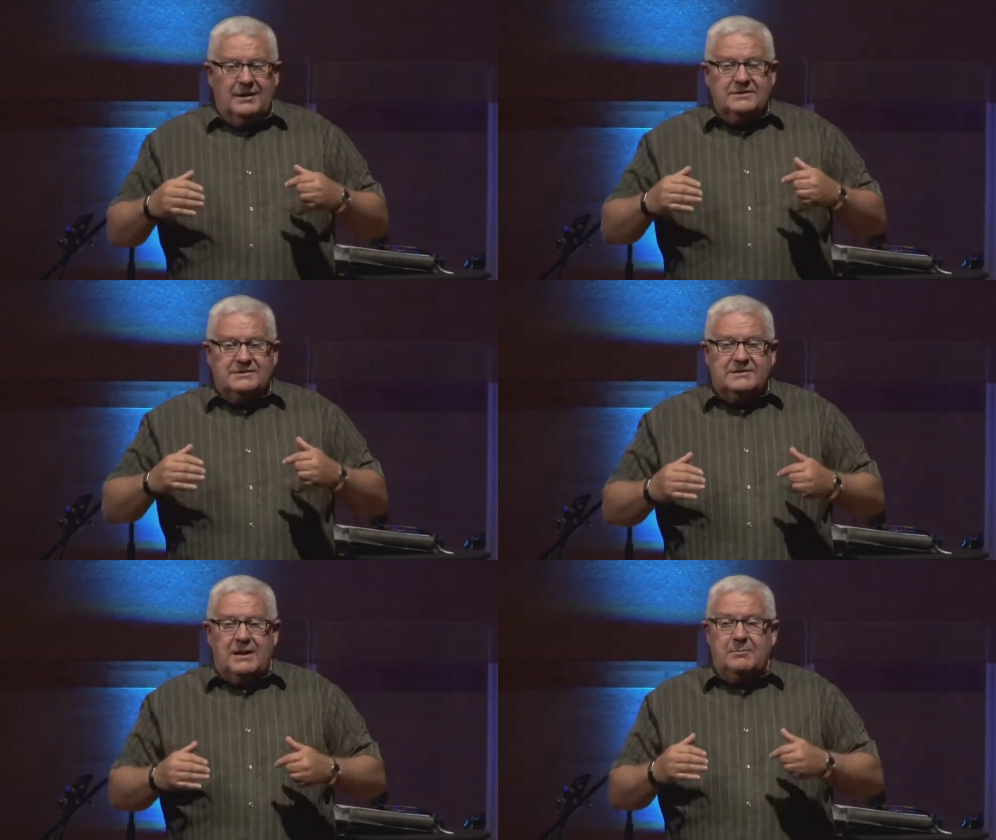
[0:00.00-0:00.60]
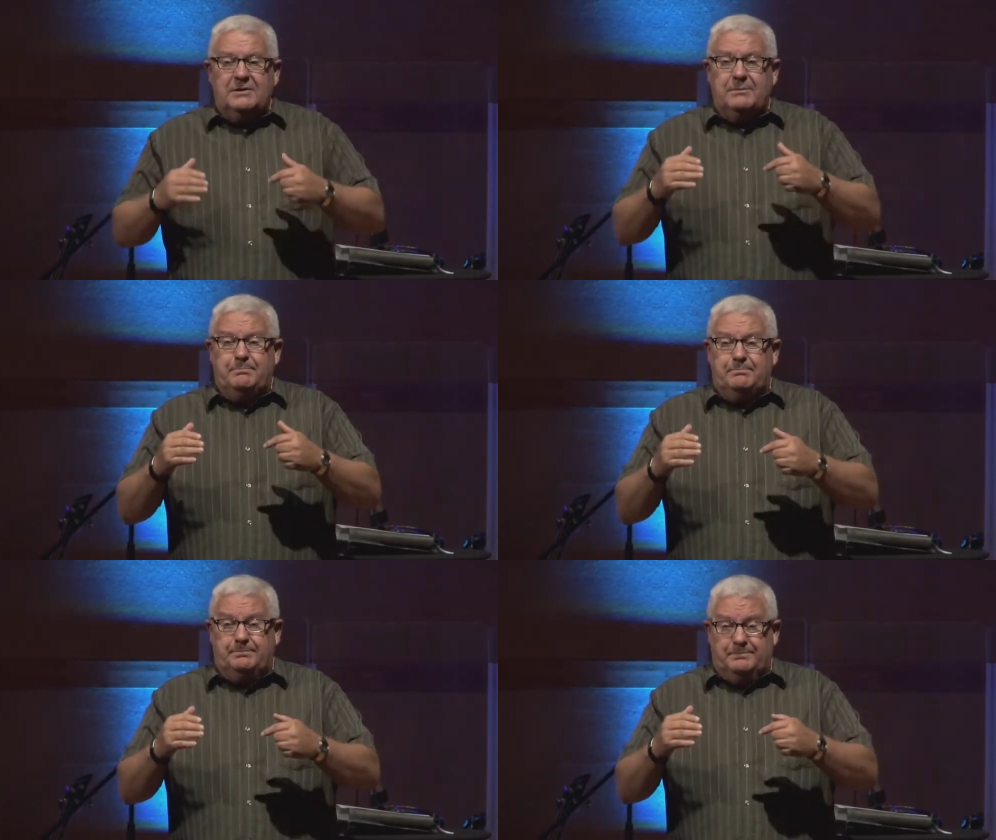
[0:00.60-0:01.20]
Some of
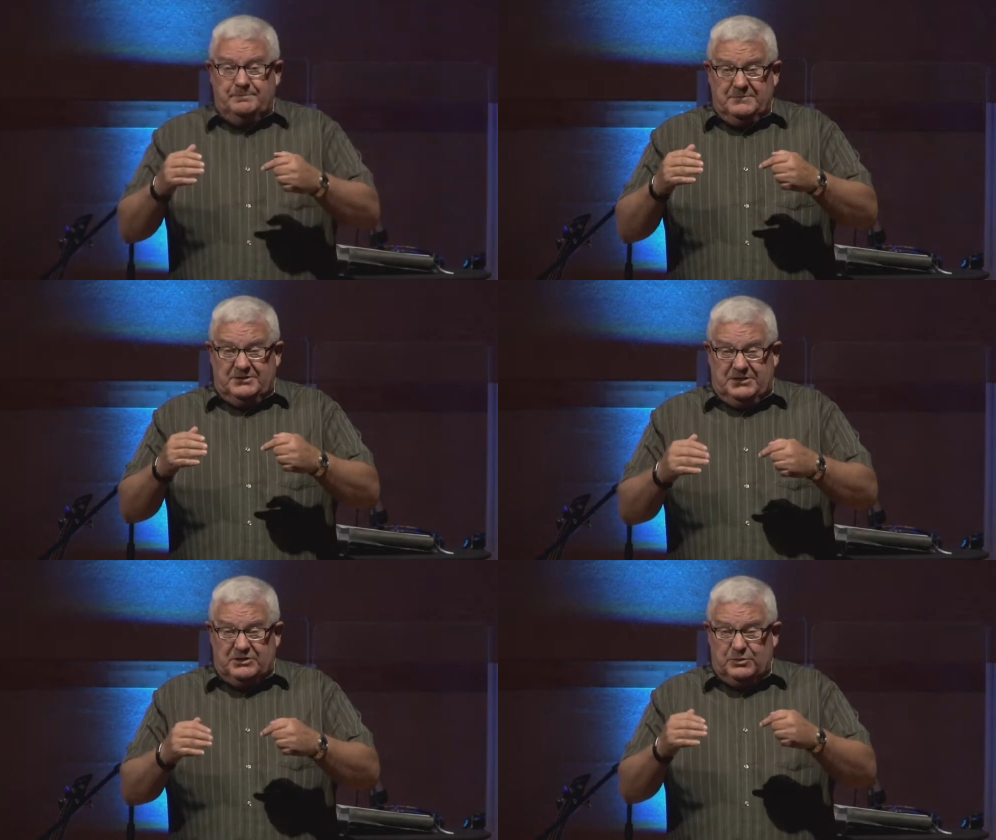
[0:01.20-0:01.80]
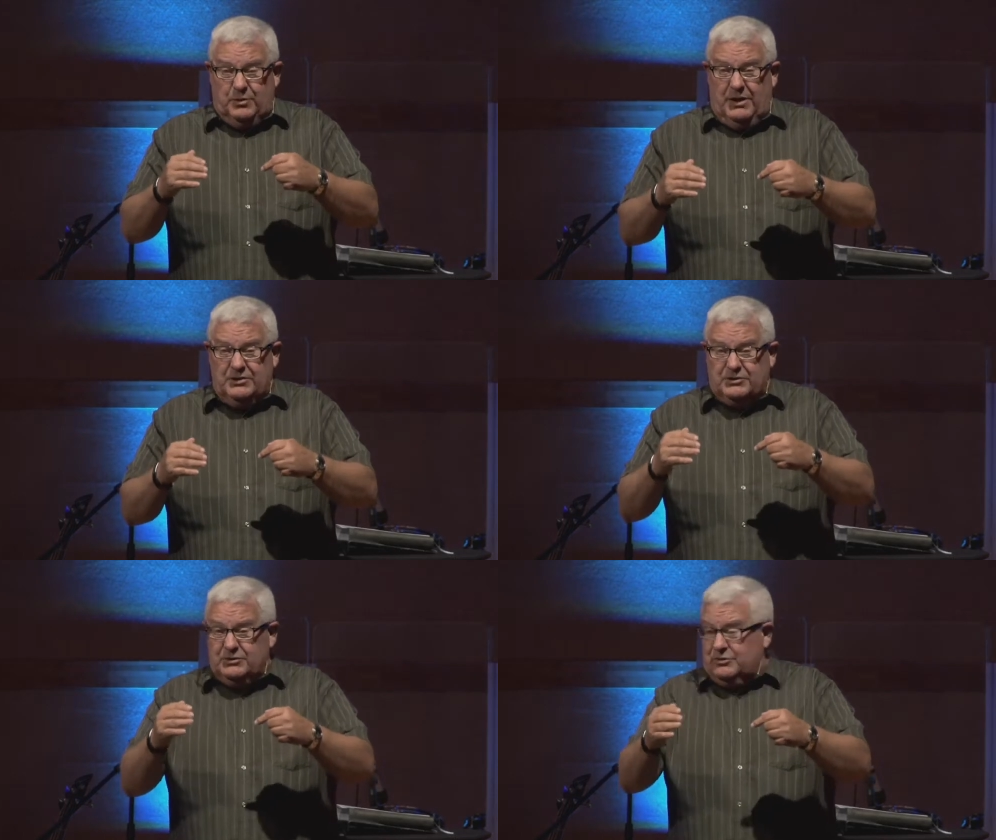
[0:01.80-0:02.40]
the
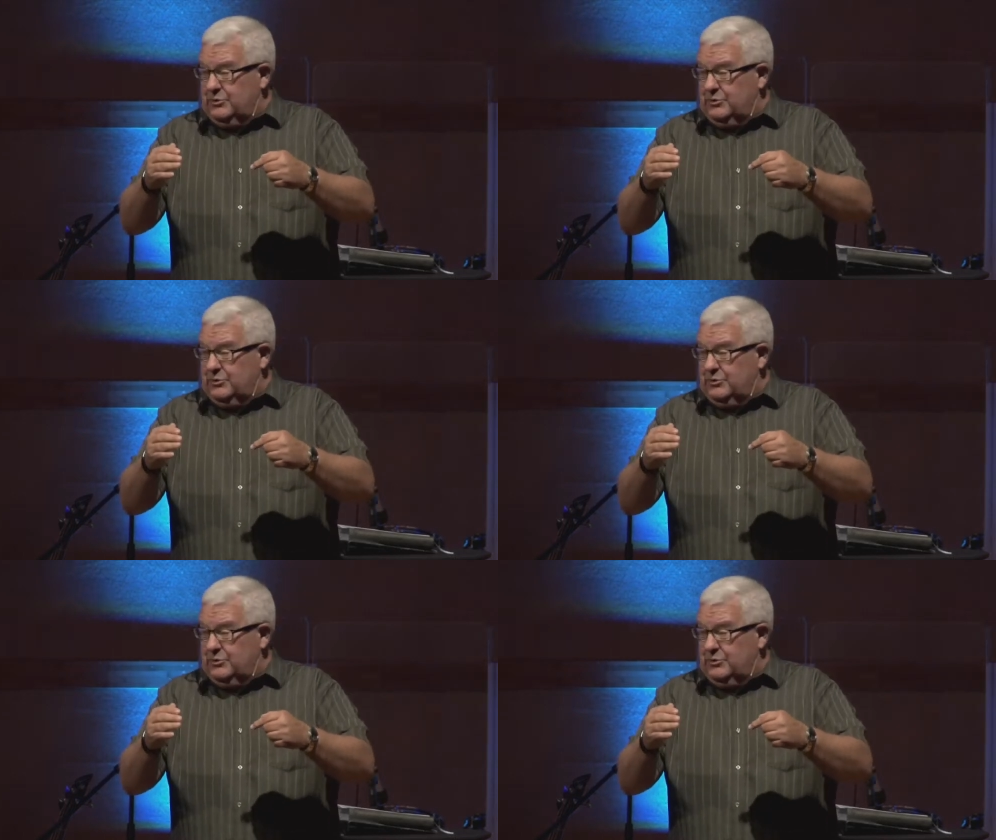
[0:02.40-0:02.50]
situations